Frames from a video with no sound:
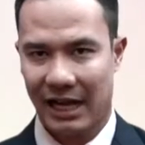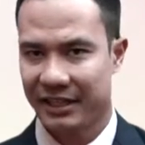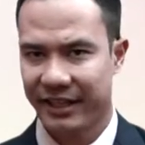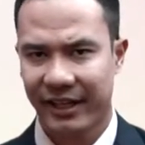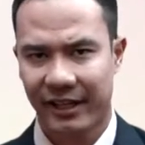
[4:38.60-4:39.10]
A
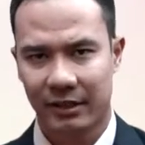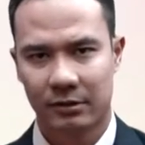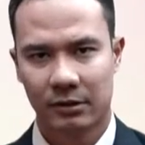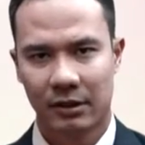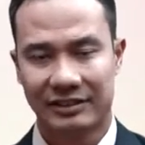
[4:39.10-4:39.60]

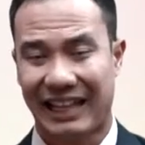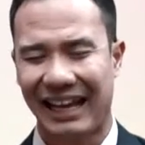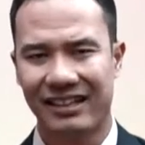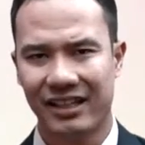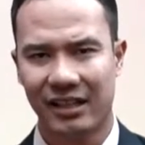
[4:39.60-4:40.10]
year,
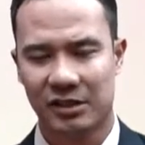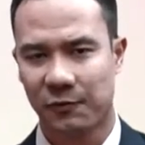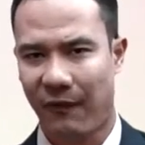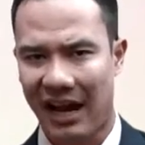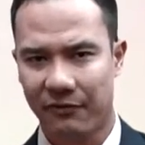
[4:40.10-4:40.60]
10 years,
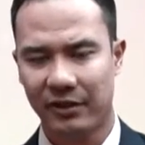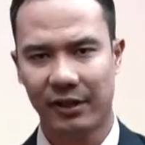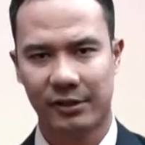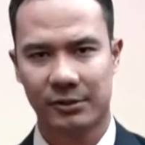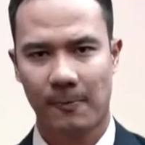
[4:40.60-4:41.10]
5
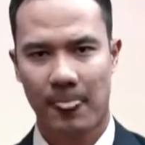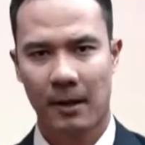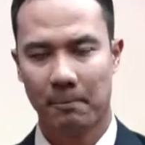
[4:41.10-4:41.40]
years.